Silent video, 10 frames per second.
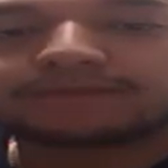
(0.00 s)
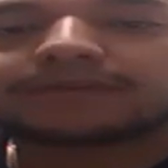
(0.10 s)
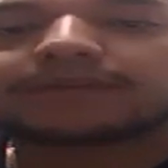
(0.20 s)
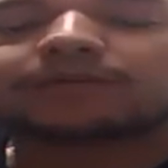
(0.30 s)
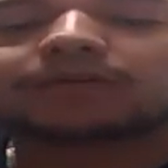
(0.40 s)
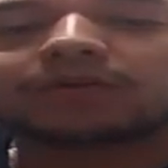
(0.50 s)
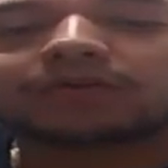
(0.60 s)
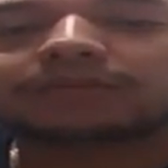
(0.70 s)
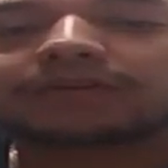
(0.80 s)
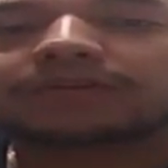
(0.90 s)
that will help
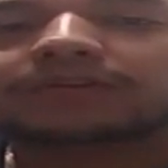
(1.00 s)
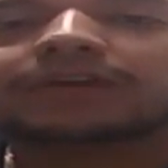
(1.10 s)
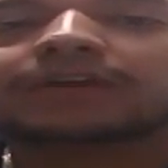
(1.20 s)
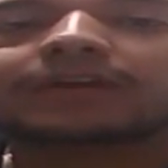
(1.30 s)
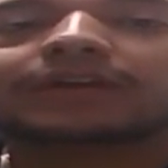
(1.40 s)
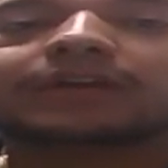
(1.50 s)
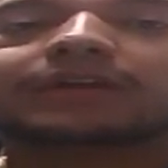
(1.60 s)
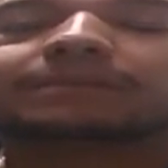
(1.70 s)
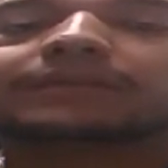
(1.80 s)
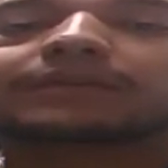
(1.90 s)
us
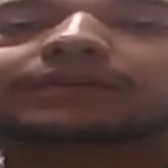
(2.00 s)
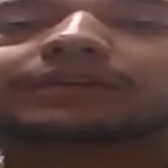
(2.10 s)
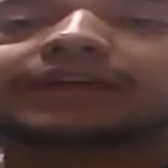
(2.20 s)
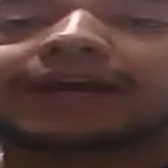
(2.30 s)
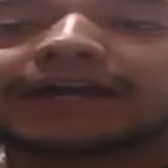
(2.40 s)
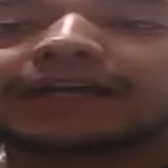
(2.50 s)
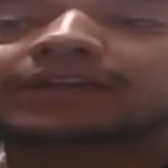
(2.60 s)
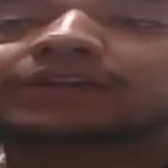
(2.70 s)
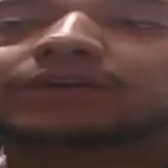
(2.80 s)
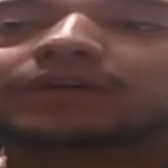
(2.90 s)

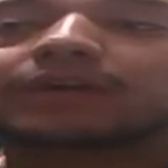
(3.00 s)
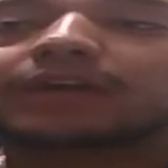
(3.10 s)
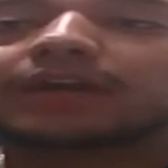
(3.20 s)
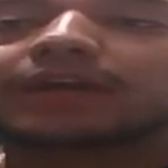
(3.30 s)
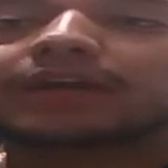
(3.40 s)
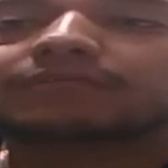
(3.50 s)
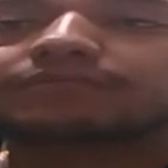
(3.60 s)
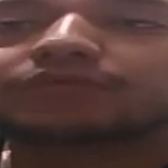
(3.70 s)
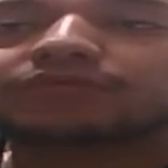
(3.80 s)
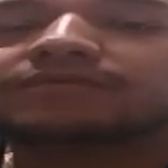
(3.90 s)
guide and
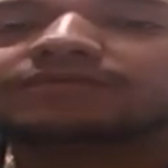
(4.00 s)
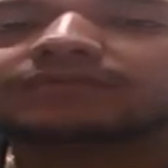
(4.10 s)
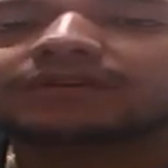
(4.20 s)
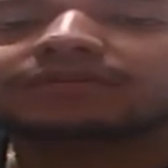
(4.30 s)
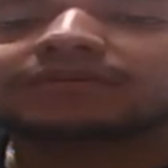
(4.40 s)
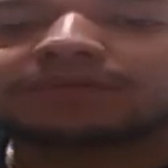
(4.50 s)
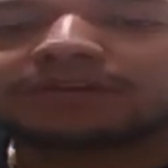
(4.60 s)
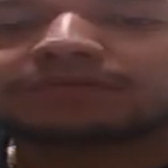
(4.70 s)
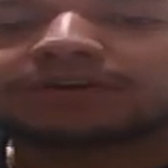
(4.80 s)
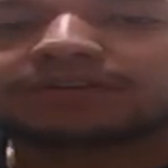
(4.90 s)
move from this
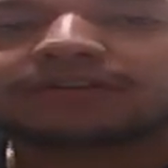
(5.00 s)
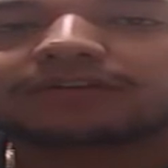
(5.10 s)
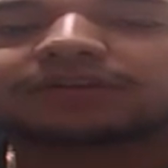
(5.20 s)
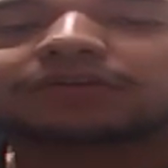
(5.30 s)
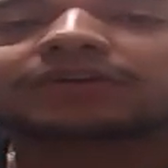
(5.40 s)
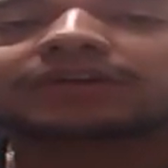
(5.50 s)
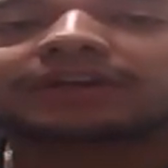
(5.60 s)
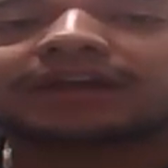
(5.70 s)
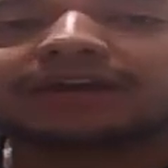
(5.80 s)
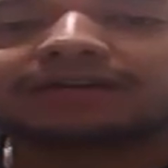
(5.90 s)
process so we can
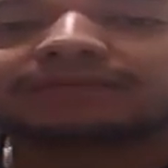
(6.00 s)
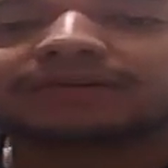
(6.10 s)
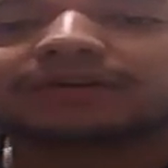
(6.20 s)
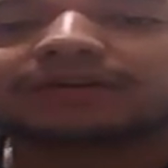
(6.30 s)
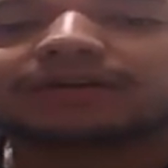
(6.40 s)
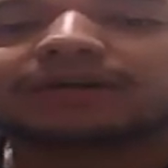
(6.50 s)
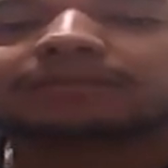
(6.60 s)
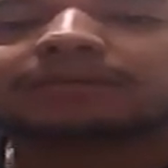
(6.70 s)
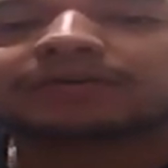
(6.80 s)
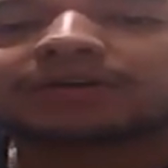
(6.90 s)
have a
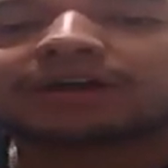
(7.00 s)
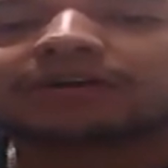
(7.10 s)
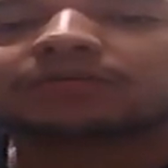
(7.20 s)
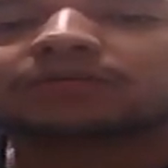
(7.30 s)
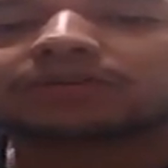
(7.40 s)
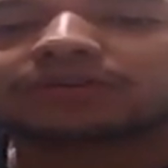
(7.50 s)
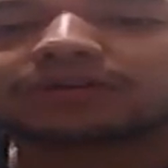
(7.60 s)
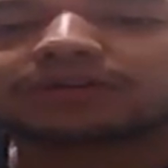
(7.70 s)
better outlook